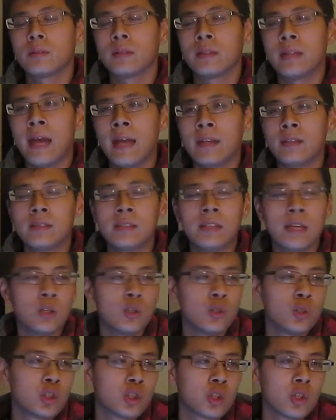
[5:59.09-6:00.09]
that that
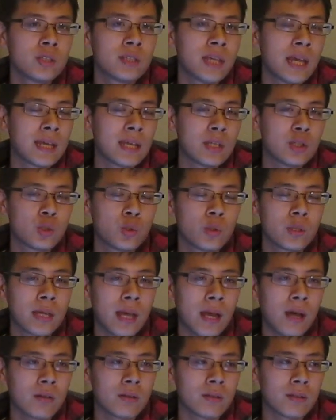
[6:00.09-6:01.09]
you should take into
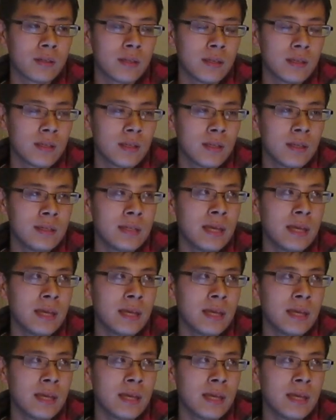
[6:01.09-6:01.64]
account in